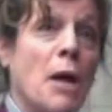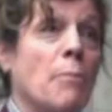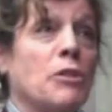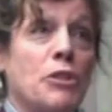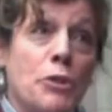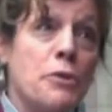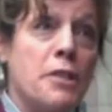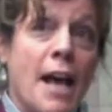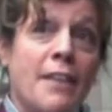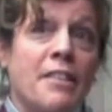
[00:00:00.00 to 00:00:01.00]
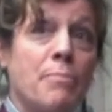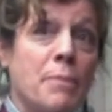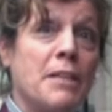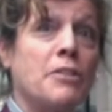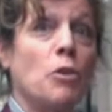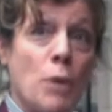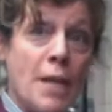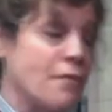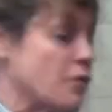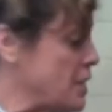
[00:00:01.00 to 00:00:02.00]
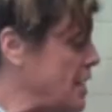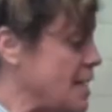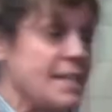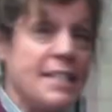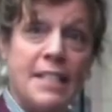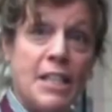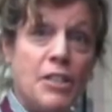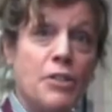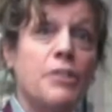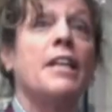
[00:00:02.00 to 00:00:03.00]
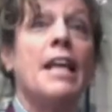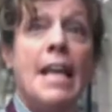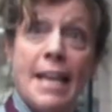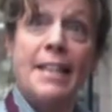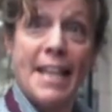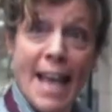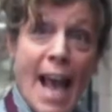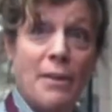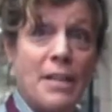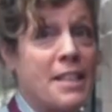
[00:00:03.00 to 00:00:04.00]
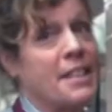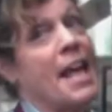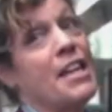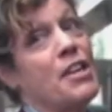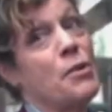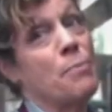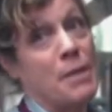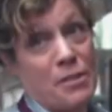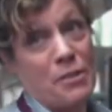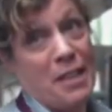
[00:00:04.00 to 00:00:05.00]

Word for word: almost 2,000 meals a week for needy seniors in the county. Thank you, Mr.